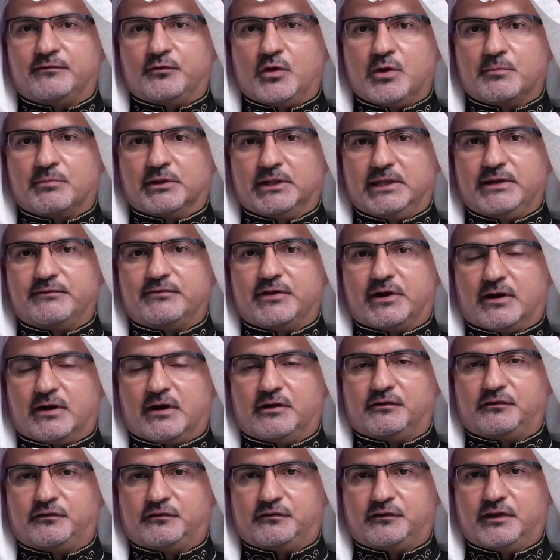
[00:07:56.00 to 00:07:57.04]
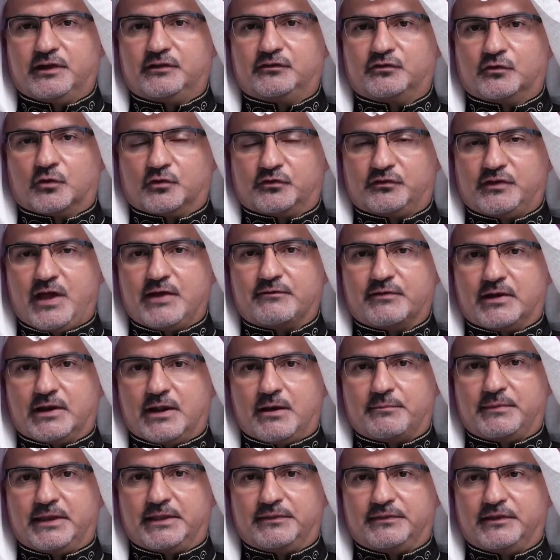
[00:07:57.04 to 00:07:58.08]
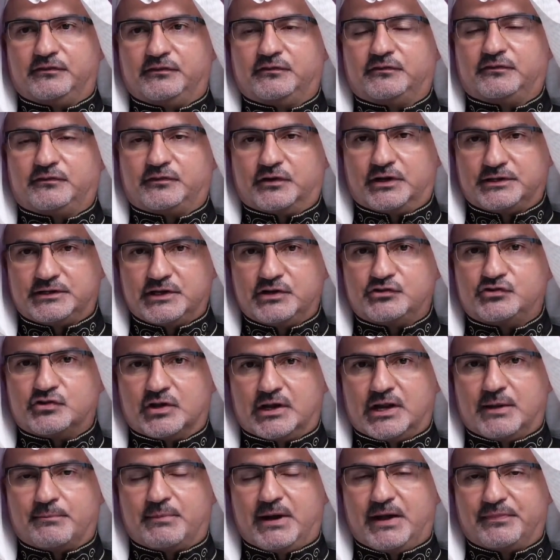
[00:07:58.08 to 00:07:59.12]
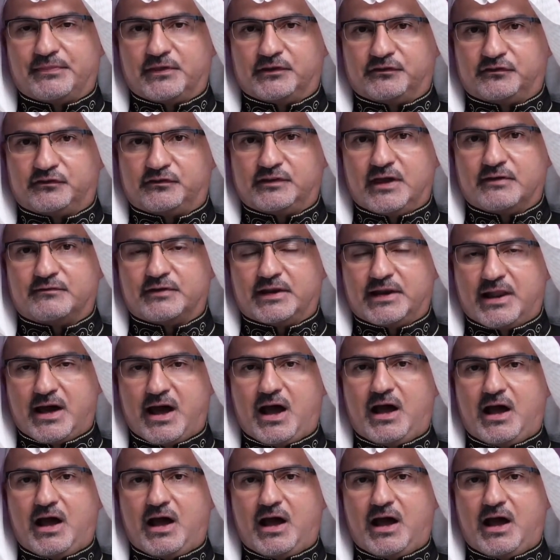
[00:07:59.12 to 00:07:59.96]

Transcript: If we believe there are six or seven. I mean, this tradition about the seven